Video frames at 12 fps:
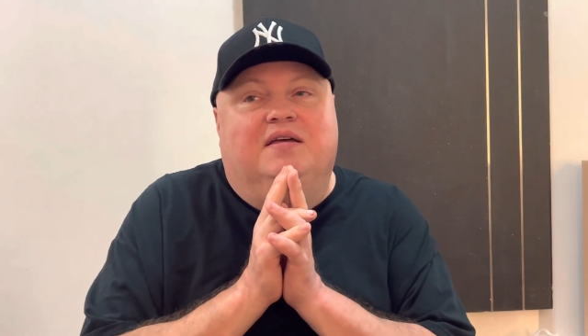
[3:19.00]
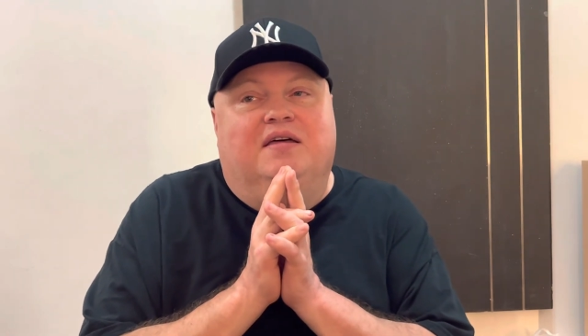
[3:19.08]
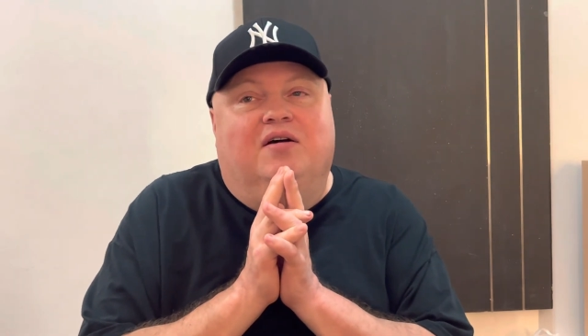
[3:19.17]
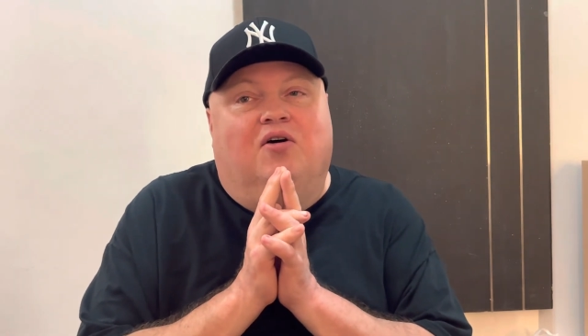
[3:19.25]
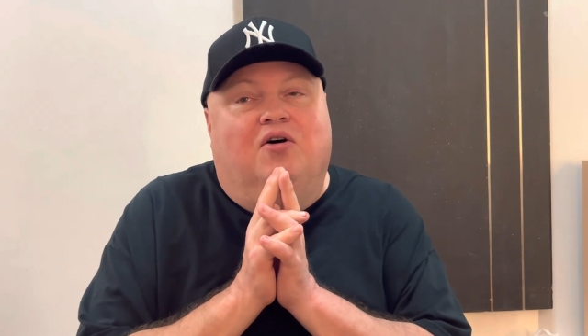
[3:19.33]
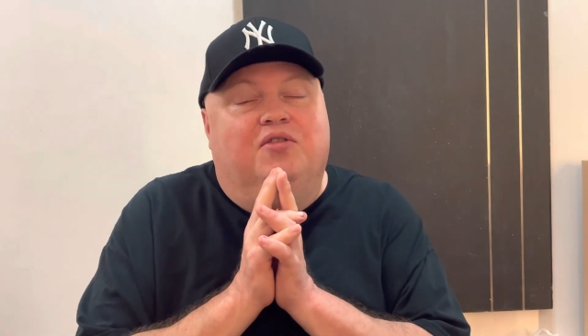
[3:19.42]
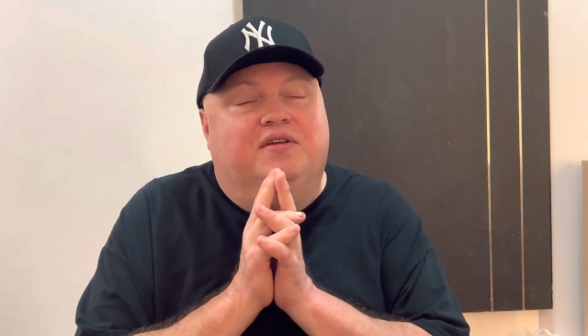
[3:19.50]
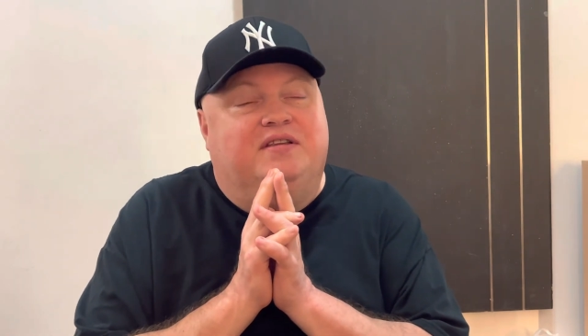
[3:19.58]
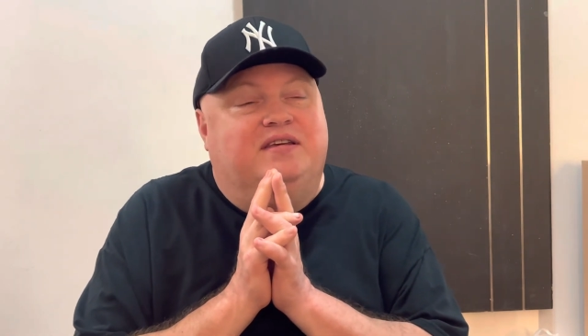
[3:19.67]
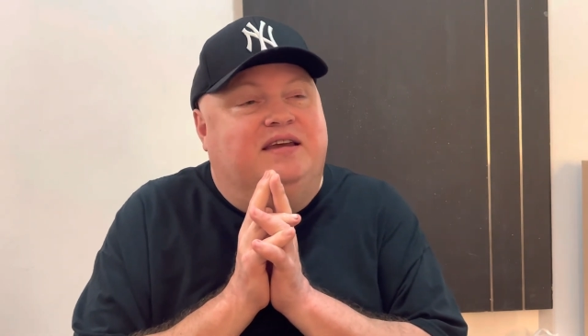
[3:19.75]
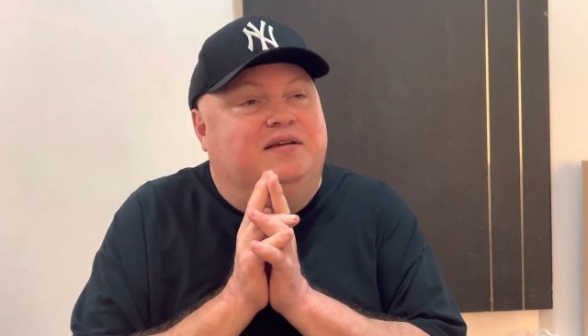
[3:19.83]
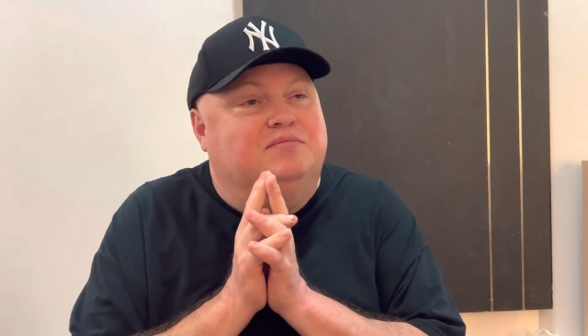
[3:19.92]
all the
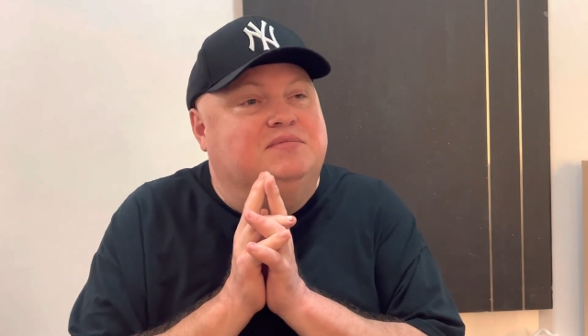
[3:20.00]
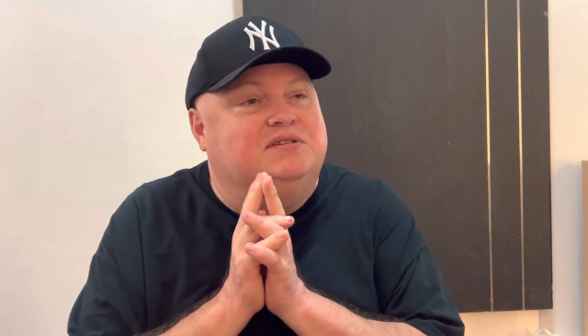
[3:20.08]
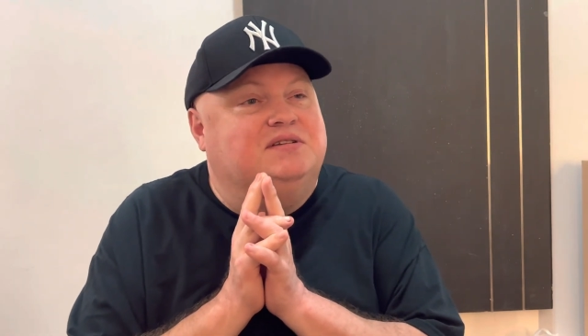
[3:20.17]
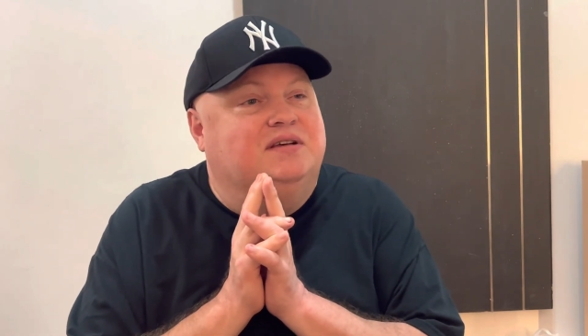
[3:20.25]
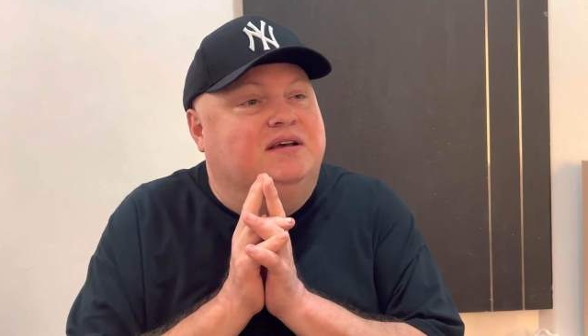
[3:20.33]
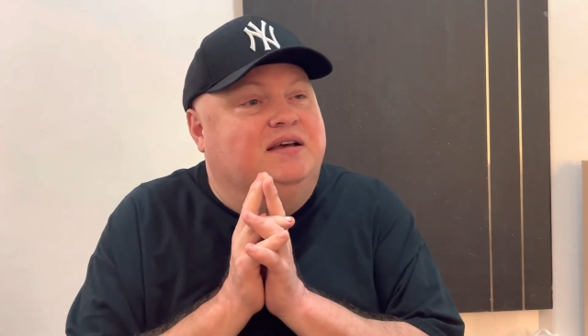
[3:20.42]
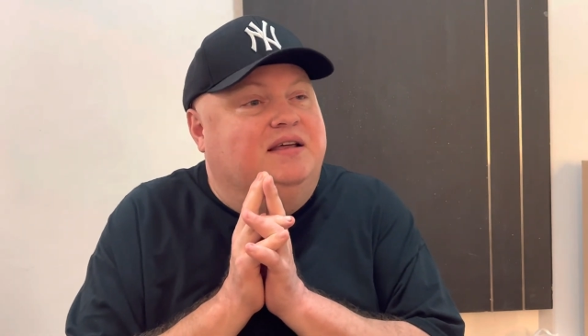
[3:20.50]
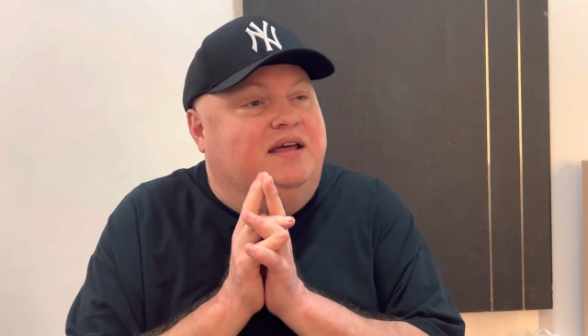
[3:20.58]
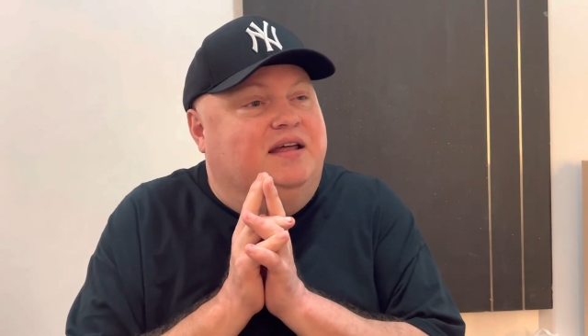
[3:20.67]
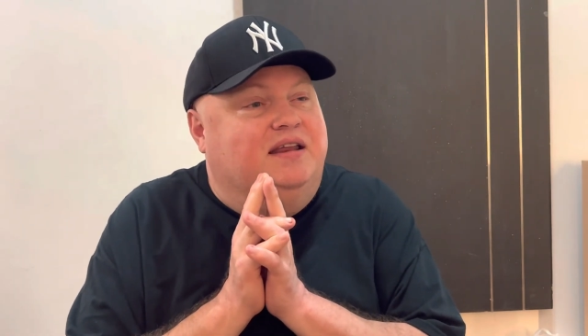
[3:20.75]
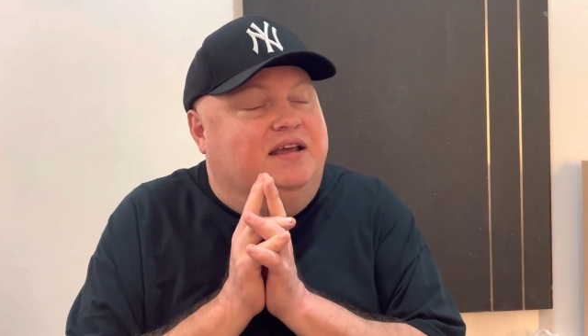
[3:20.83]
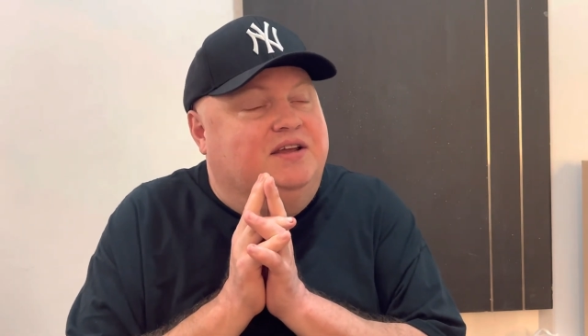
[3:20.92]
teams
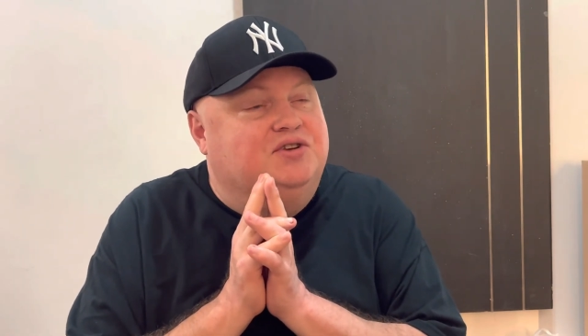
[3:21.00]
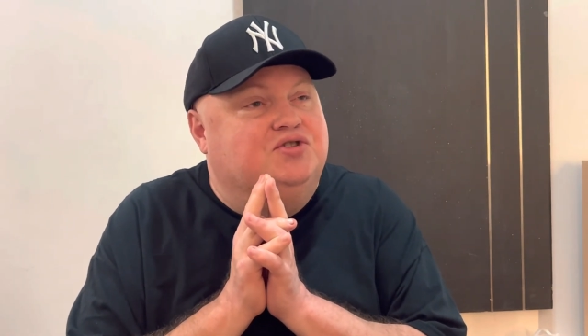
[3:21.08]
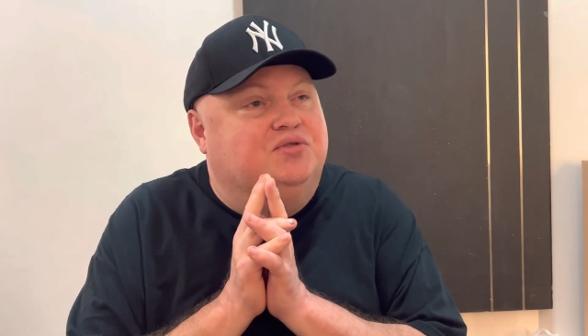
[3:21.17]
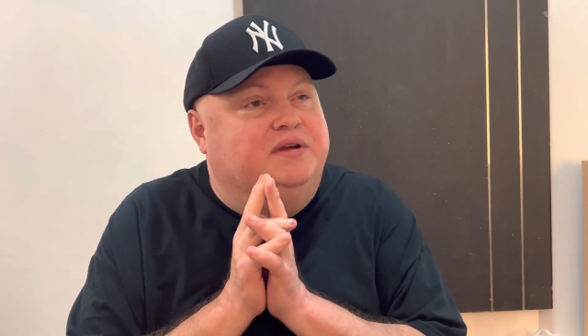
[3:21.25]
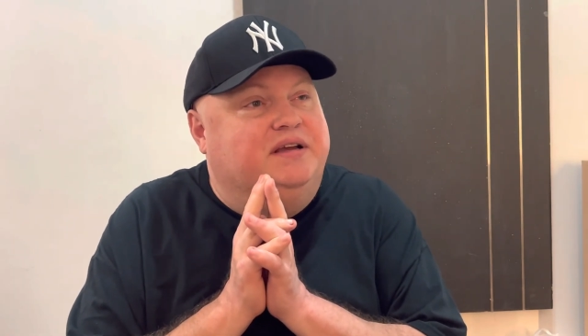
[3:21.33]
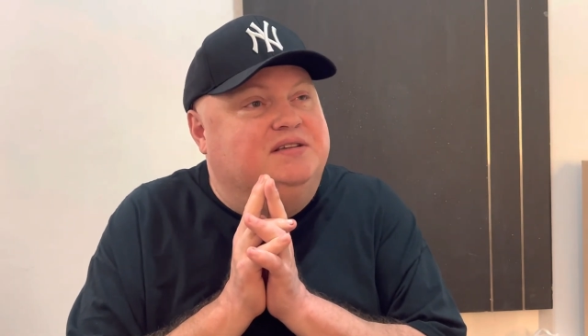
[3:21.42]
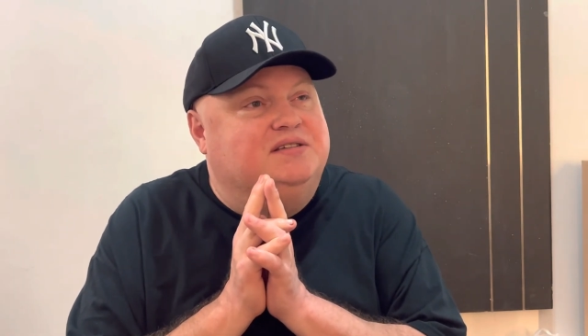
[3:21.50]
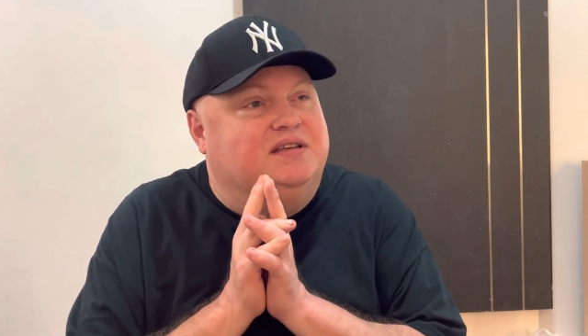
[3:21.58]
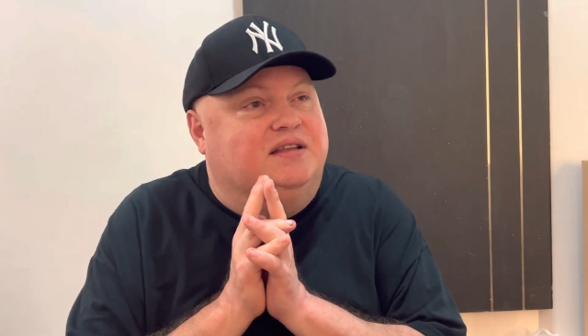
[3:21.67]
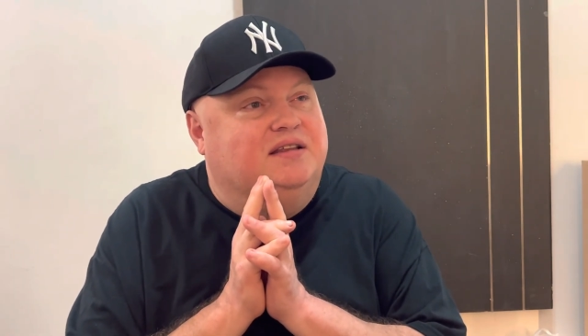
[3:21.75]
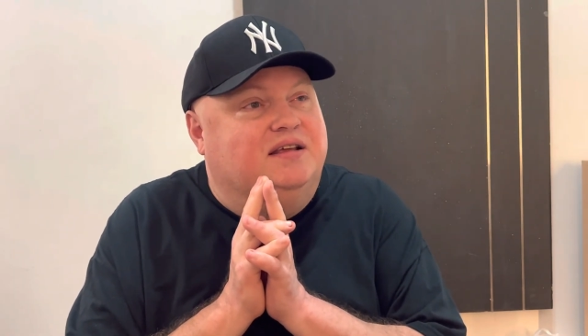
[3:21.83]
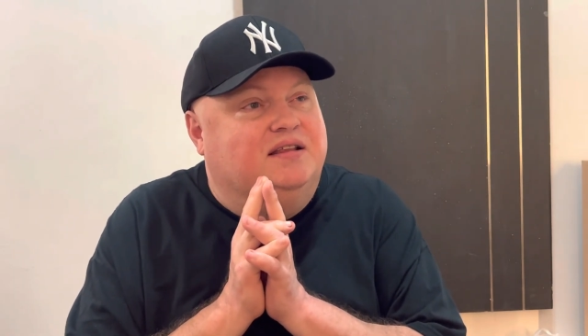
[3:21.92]
and injuries,
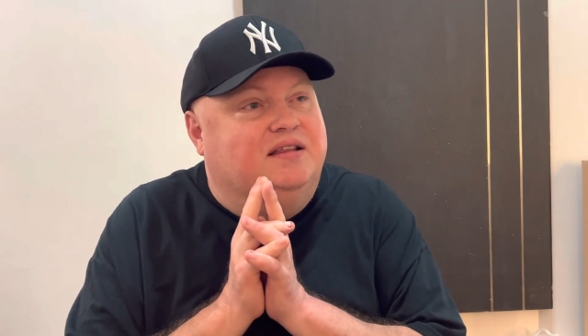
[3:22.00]
and